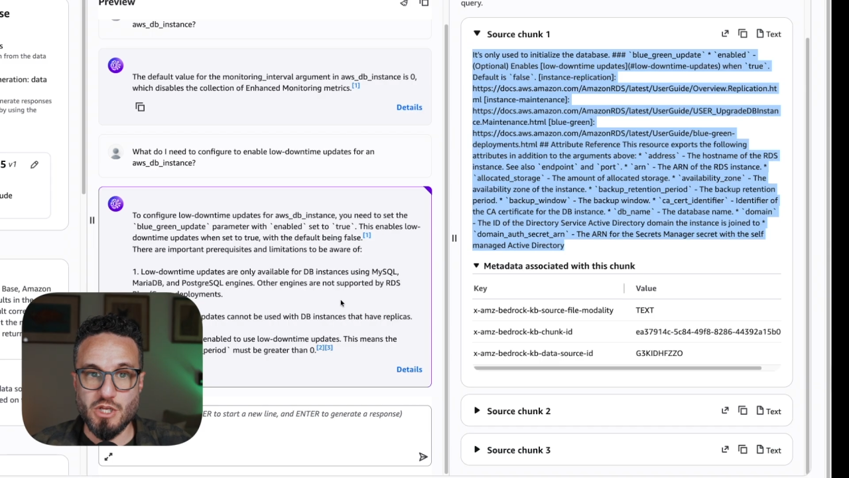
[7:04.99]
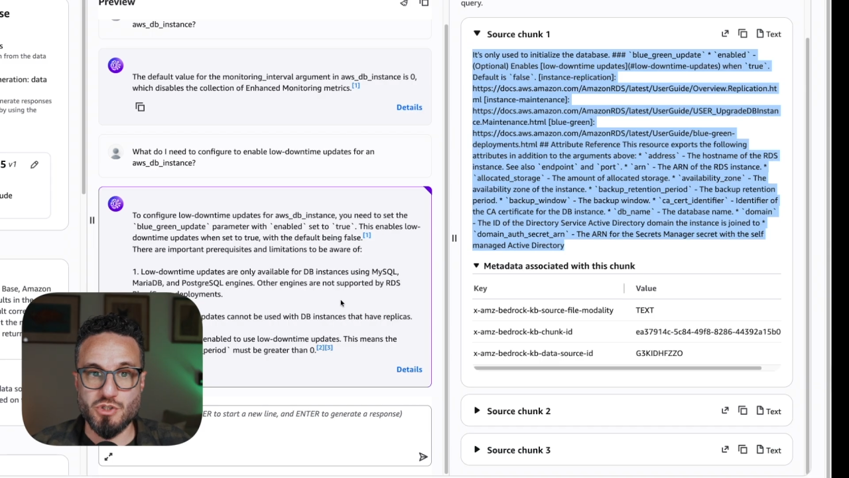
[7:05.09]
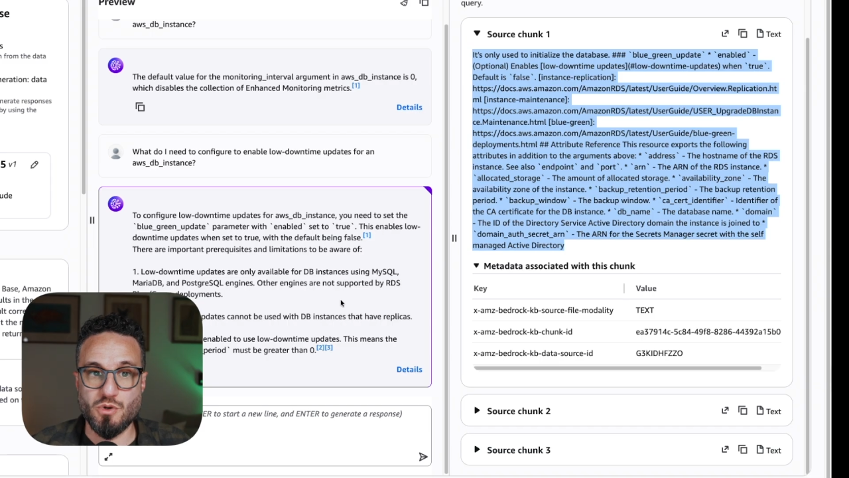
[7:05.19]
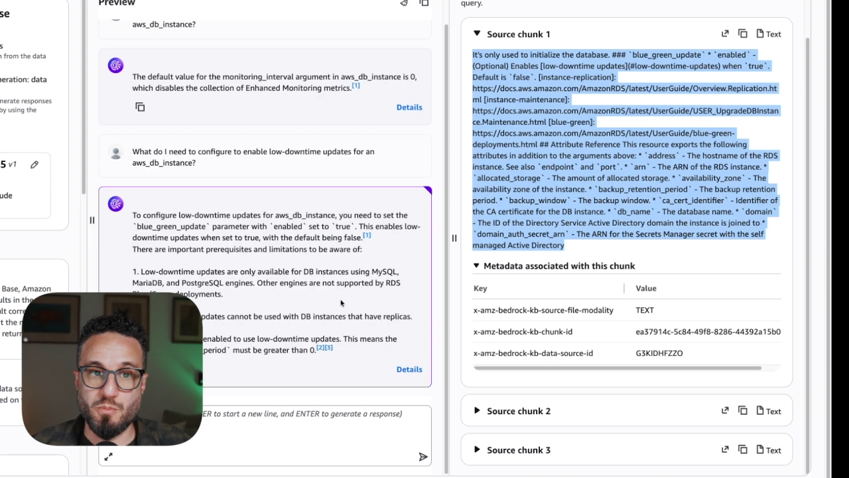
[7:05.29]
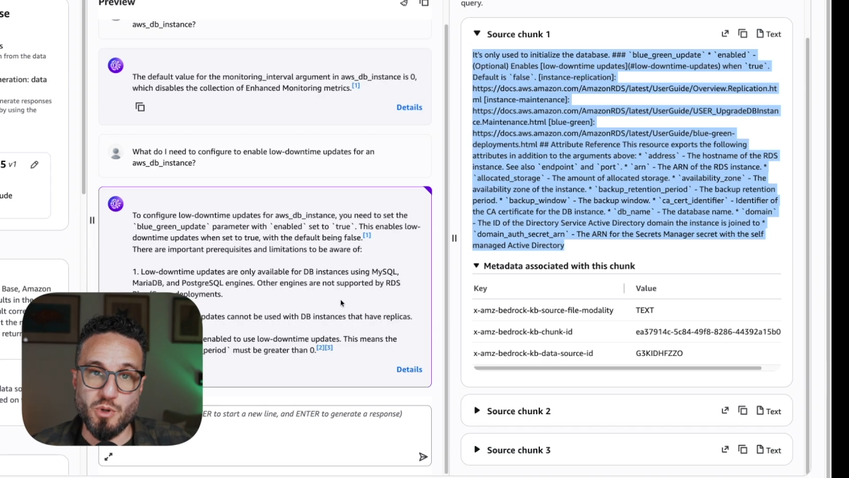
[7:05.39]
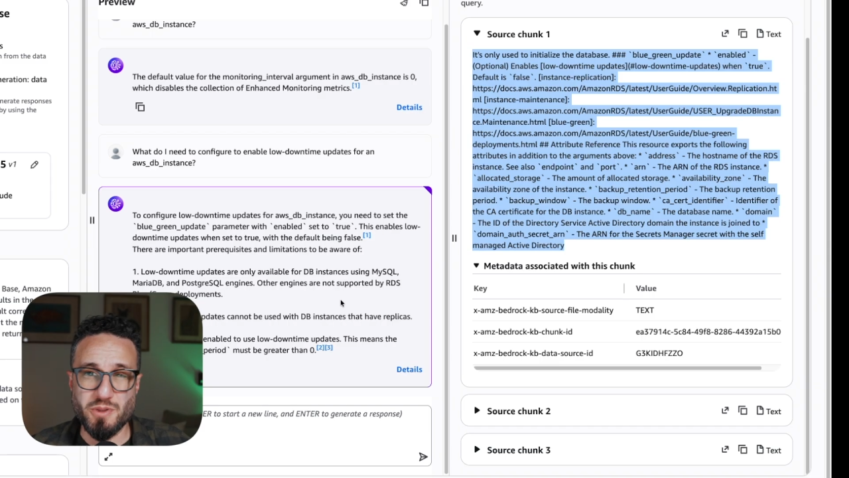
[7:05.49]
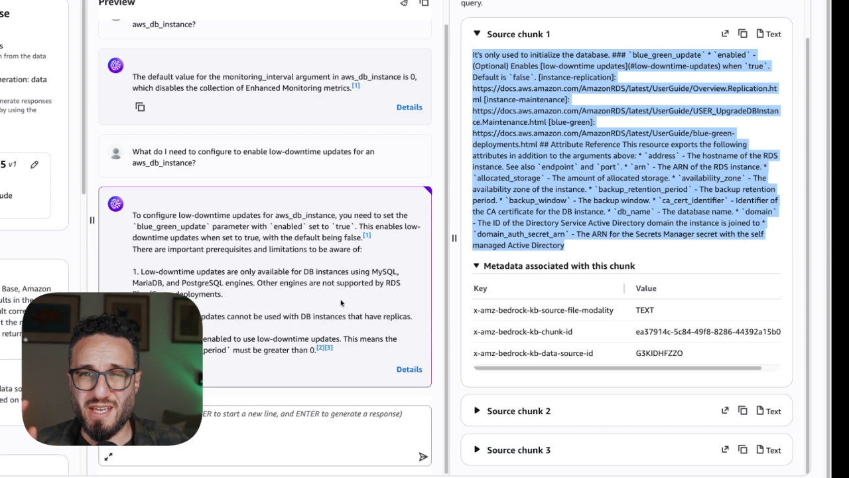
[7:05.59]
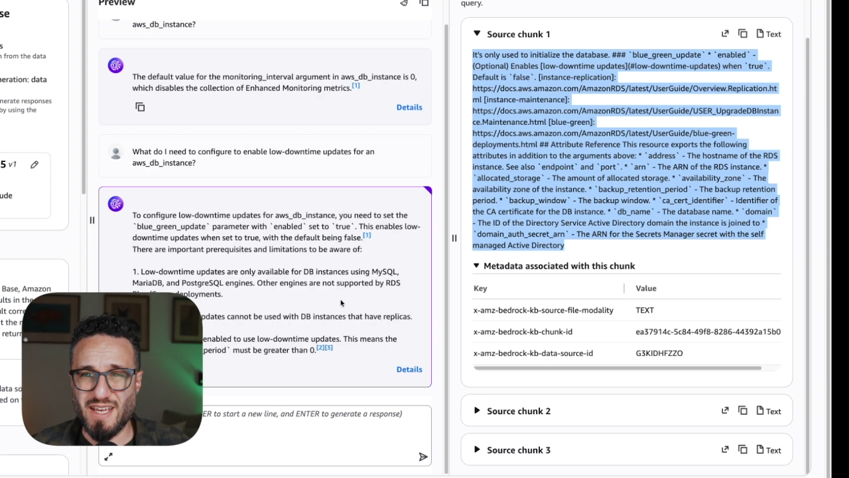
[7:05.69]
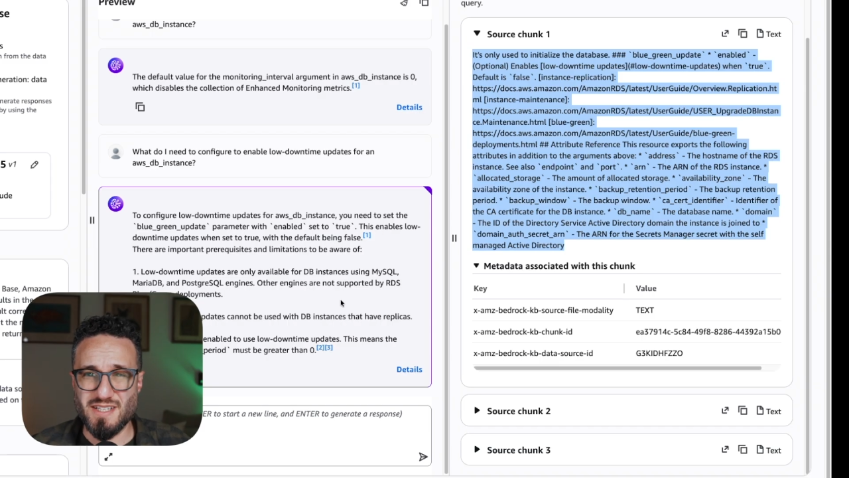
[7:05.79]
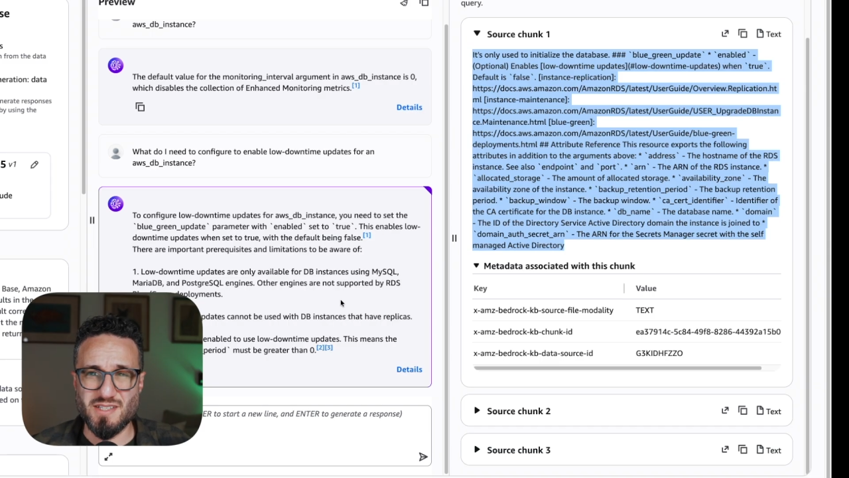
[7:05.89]
So both
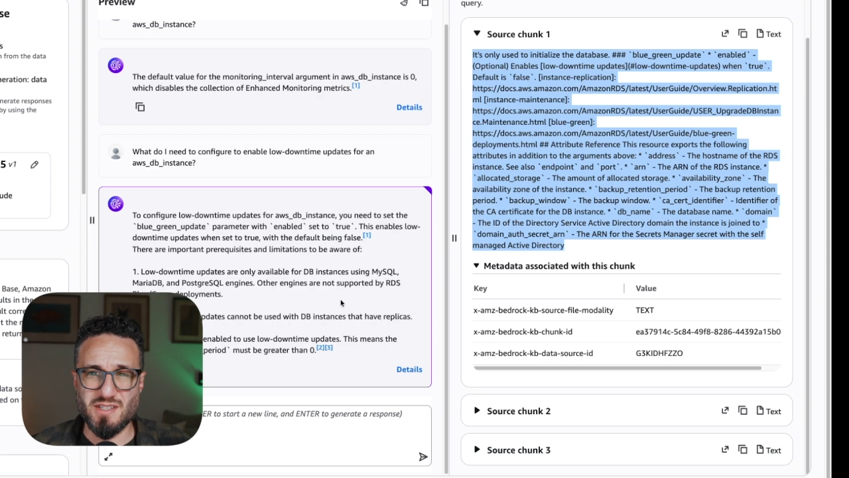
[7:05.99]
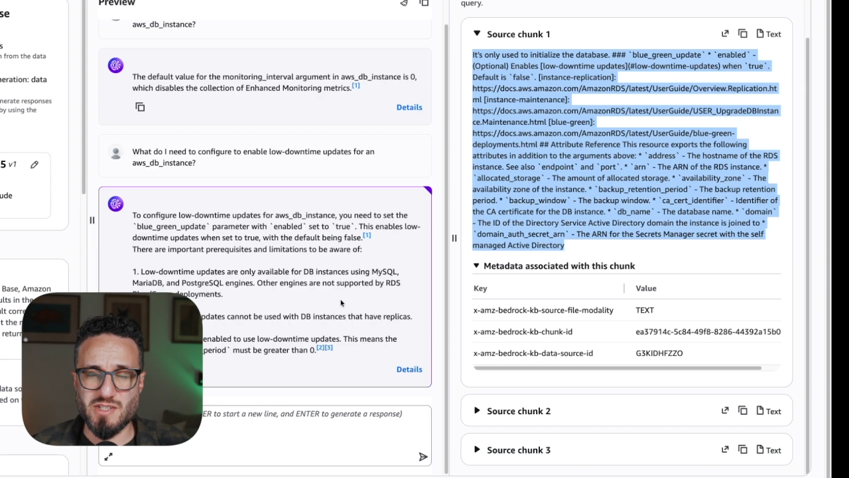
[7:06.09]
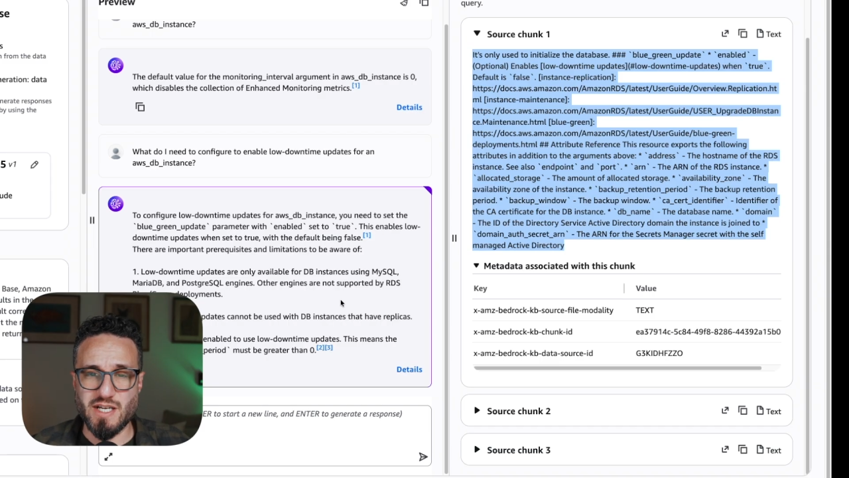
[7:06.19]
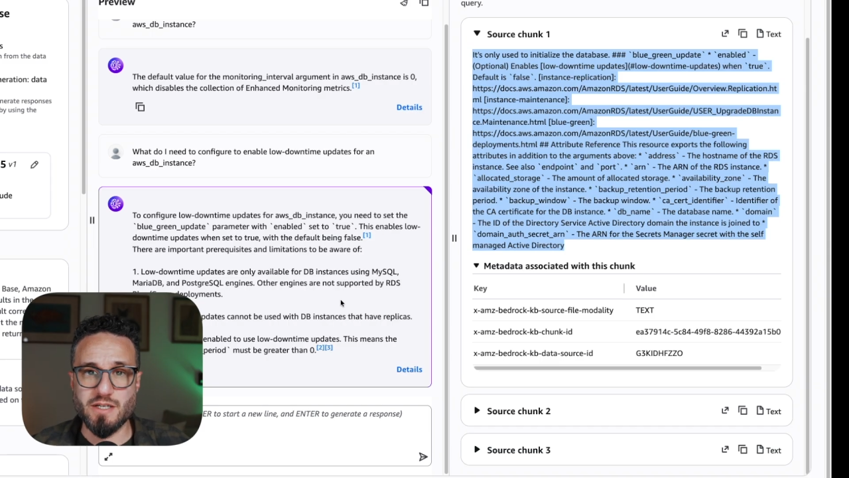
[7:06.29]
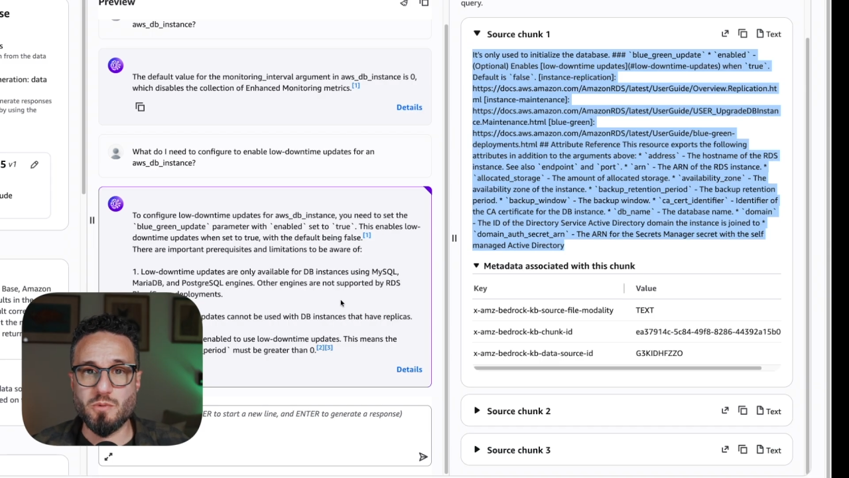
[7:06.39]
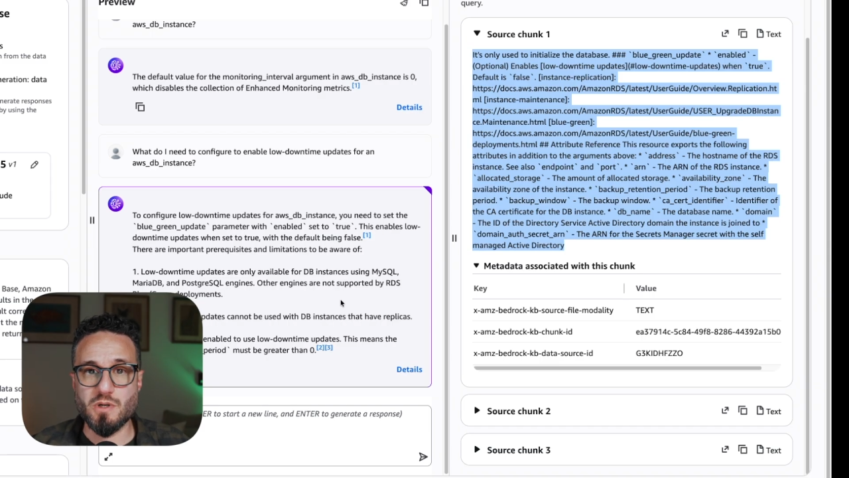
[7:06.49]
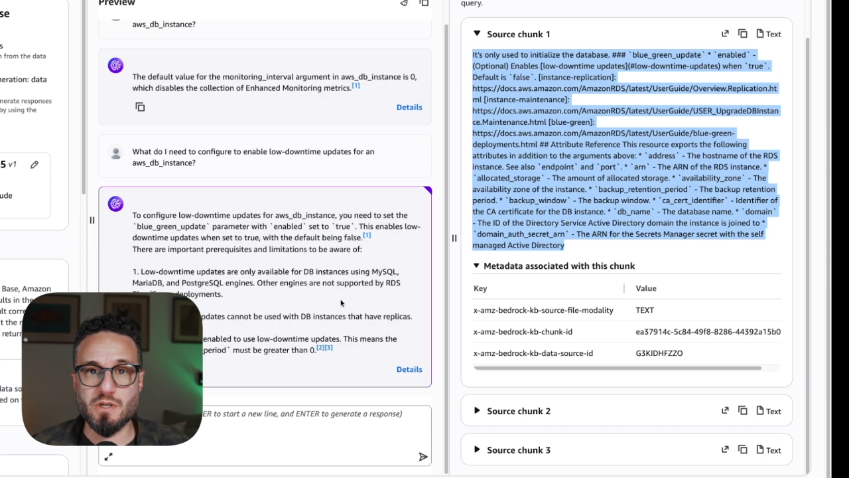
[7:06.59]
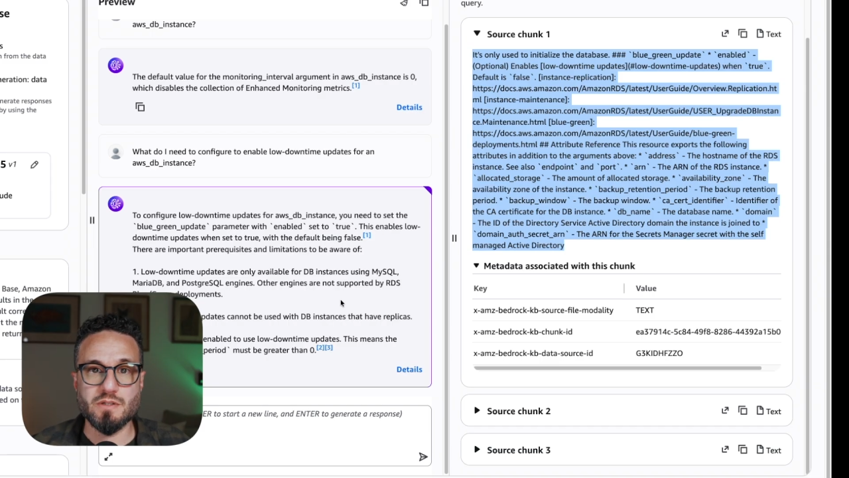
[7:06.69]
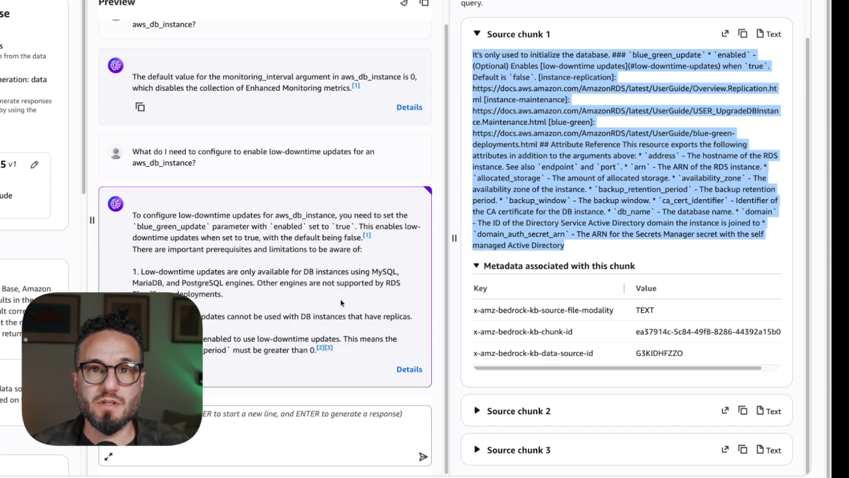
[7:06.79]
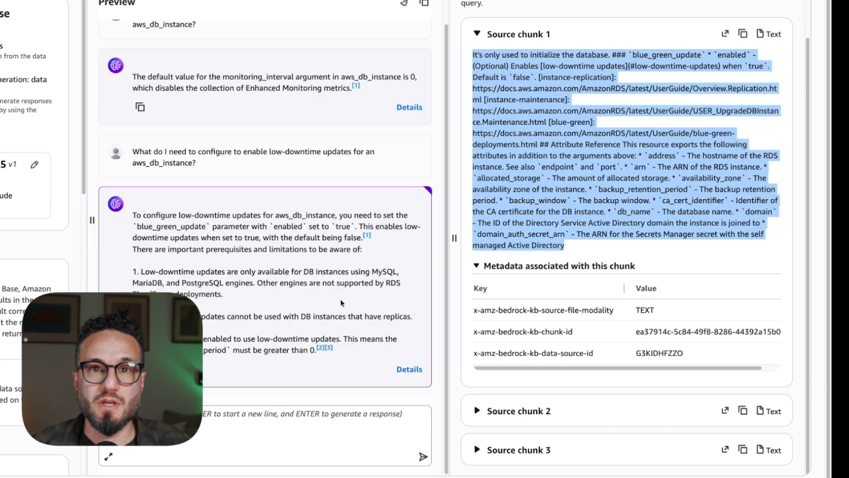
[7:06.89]
cases kind of
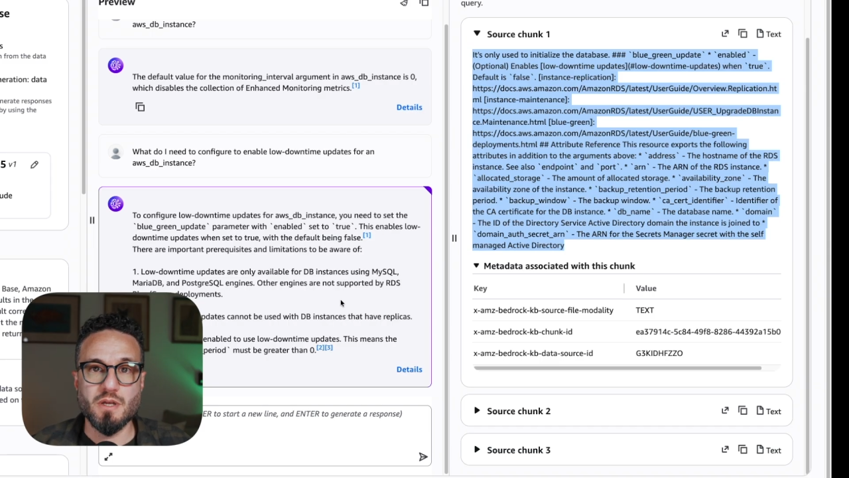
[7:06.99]
worked,